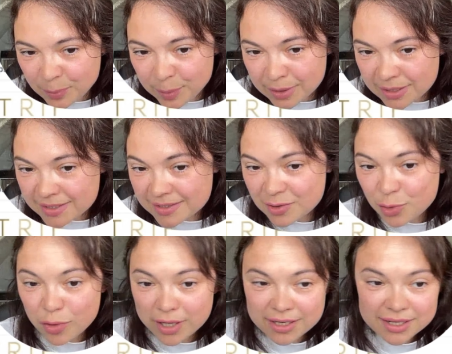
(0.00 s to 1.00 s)
But it's
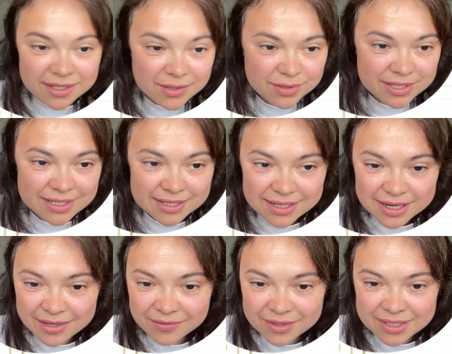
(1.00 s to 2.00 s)
quite interesting, I
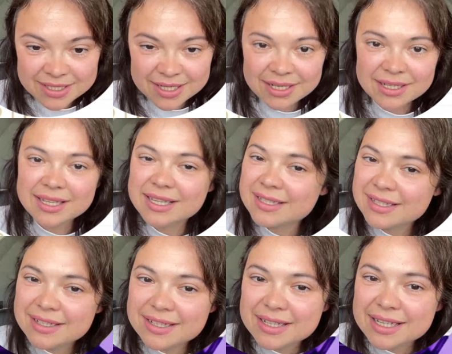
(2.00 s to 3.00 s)
have to say. Is
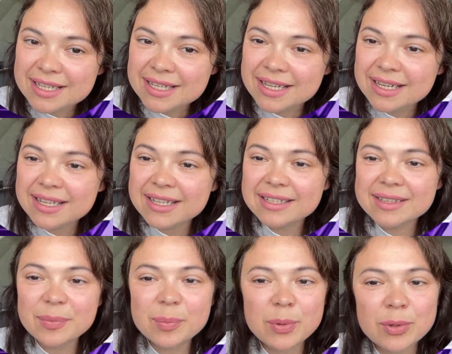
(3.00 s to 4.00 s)
it getting
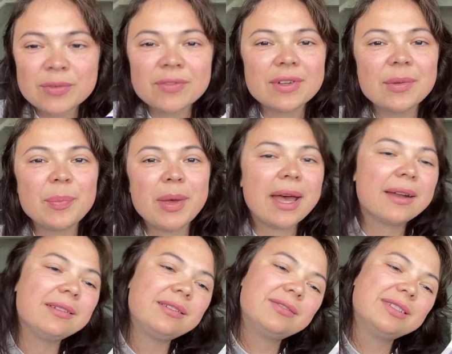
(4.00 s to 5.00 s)
the perfect
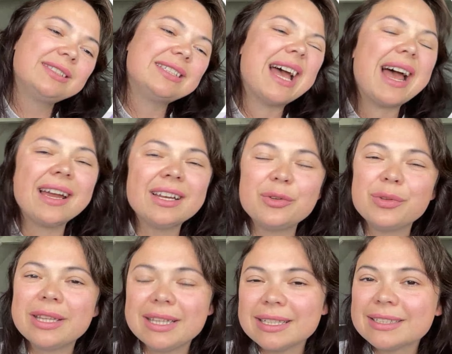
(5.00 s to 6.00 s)
panel of it? I
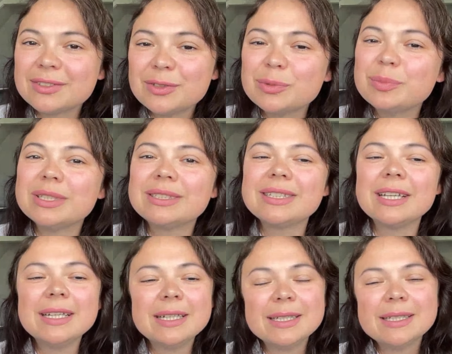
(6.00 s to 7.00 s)
don't think so, but
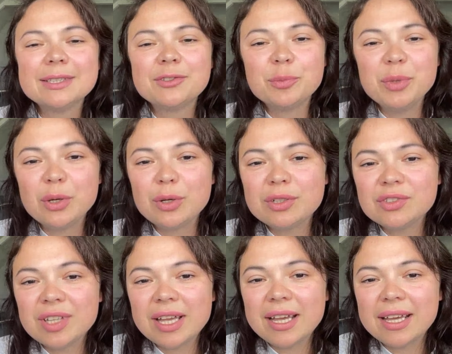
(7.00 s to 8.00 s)
to be
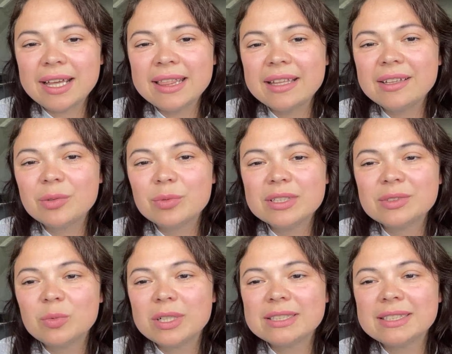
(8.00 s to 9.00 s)
honest, I think the
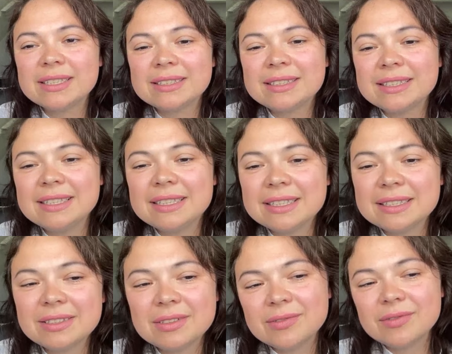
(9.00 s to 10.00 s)
reason why it's not seeing
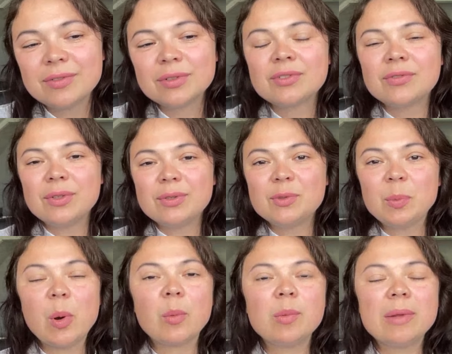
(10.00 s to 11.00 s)
it, first of all, it
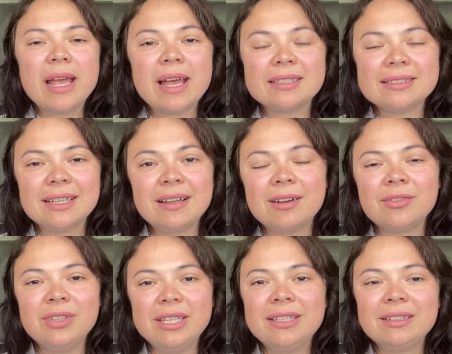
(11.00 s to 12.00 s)
probably has a lot
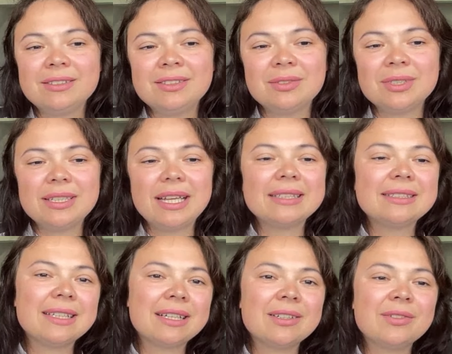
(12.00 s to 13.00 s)
of details to it, and
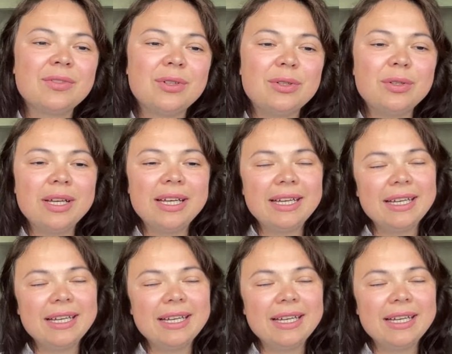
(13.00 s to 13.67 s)
second of all,